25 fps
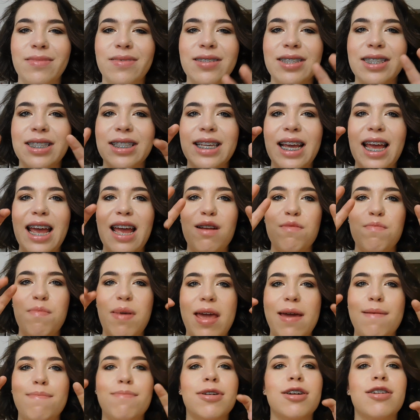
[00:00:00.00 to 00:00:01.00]

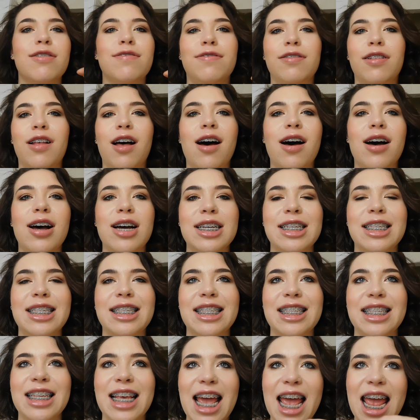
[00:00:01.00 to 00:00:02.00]
sandpaper
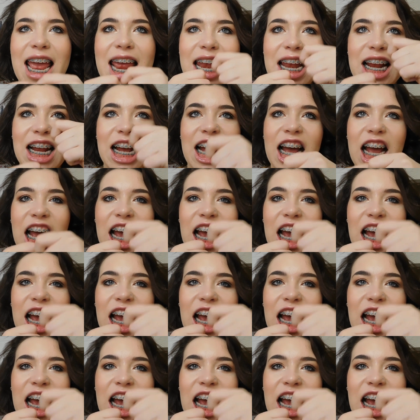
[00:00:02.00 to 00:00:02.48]
floss and